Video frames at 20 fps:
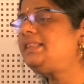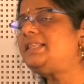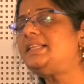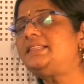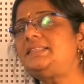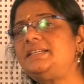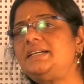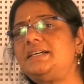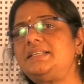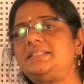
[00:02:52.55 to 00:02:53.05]
the
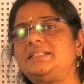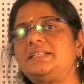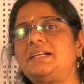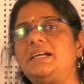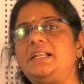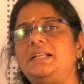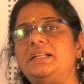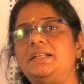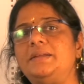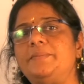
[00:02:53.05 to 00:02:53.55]

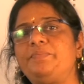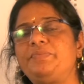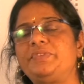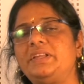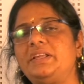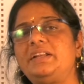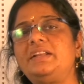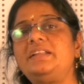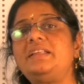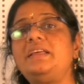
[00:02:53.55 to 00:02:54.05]
theoretical
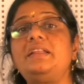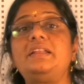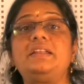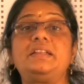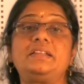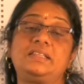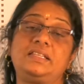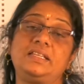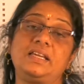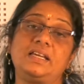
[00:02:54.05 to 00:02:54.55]

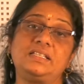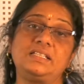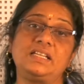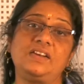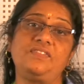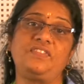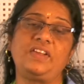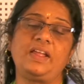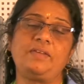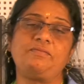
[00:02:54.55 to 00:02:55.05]

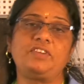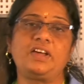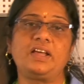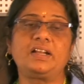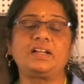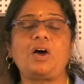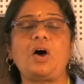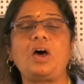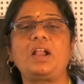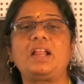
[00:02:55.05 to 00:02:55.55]

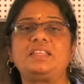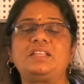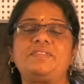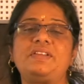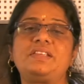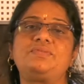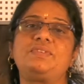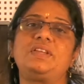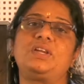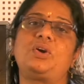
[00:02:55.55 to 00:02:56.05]
framework, or
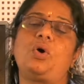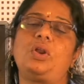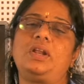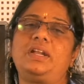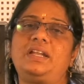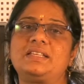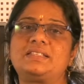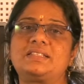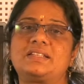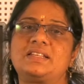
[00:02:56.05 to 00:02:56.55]
otherwise we call
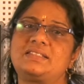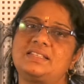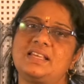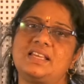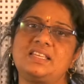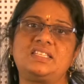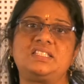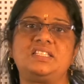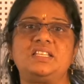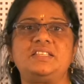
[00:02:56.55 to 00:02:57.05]
it as
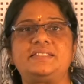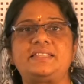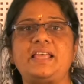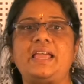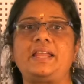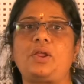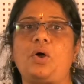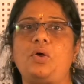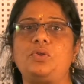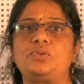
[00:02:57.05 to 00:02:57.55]
research
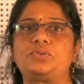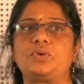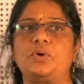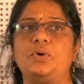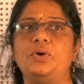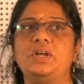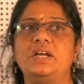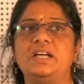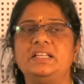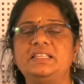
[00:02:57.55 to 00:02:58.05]
design also.